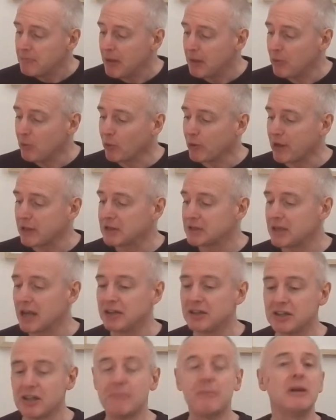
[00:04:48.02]
Maybe what I'd
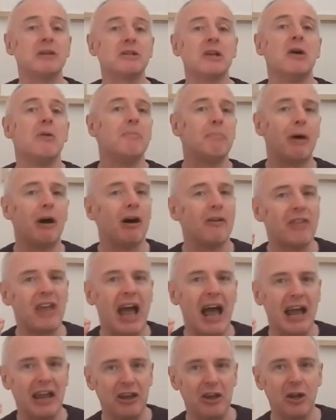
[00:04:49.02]
say to them is part of
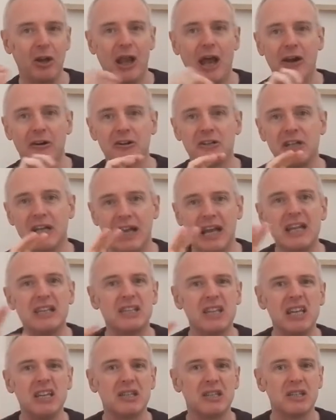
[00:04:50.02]
the angularity
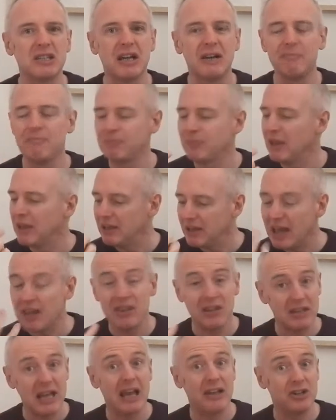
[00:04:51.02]
is this,
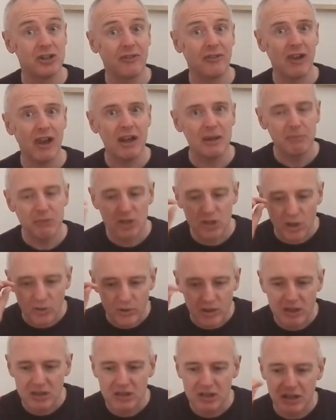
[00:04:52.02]
this edge of
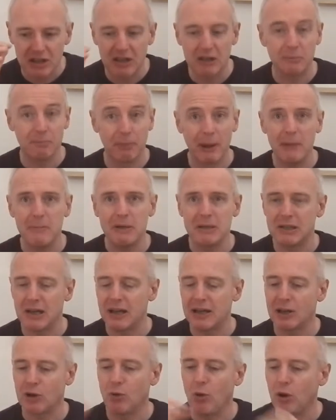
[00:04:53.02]
limestone, this
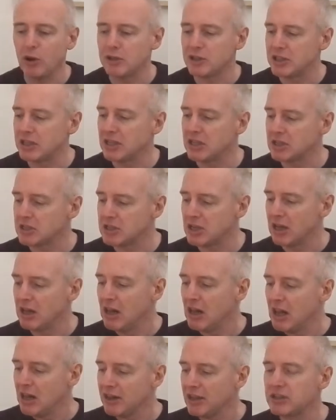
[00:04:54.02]
pumice-like quality
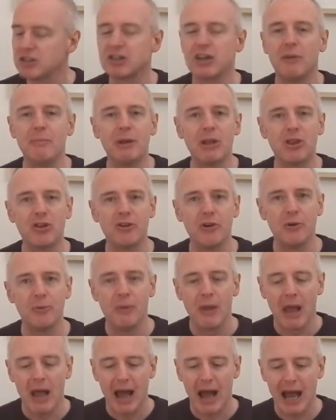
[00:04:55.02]
that's coming
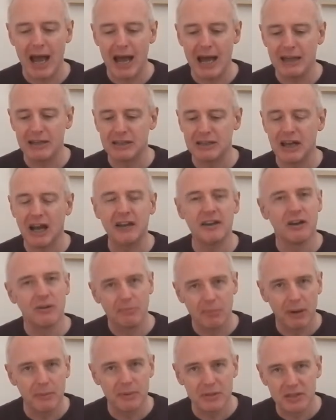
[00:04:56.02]
through. And I
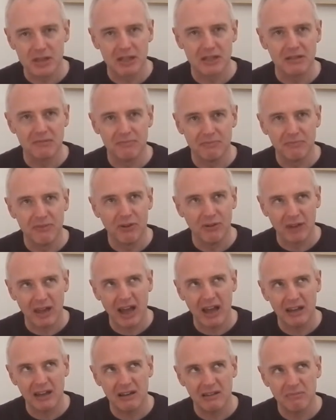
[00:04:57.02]
know pumice is
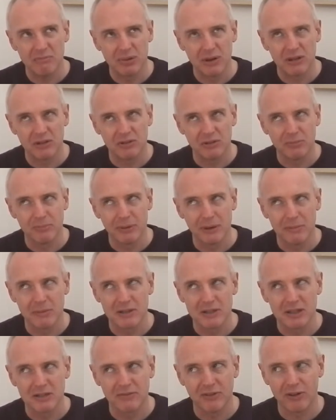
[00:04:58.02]
volcanic, pretty sure
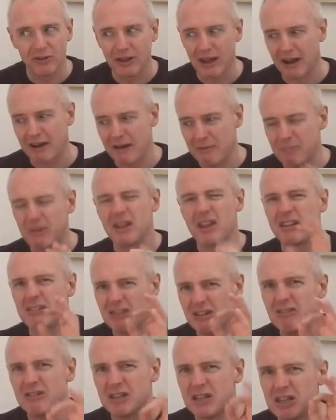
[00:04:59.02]
pumice is volcanic, but
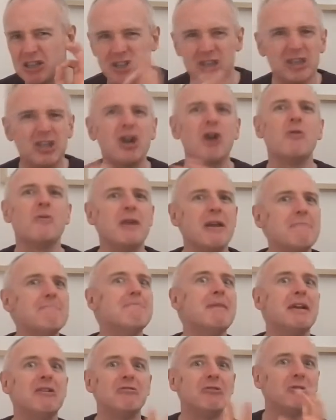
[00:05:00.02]
there is this stony
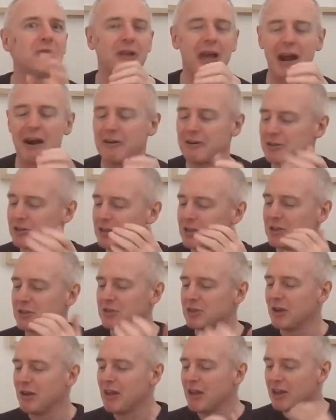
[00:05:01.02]
mineral character
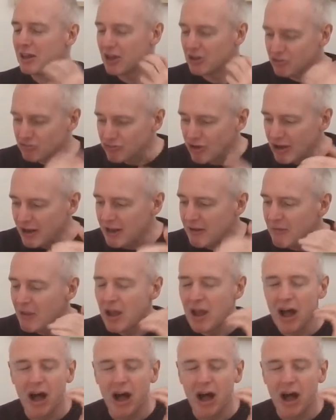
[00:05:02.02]
that's really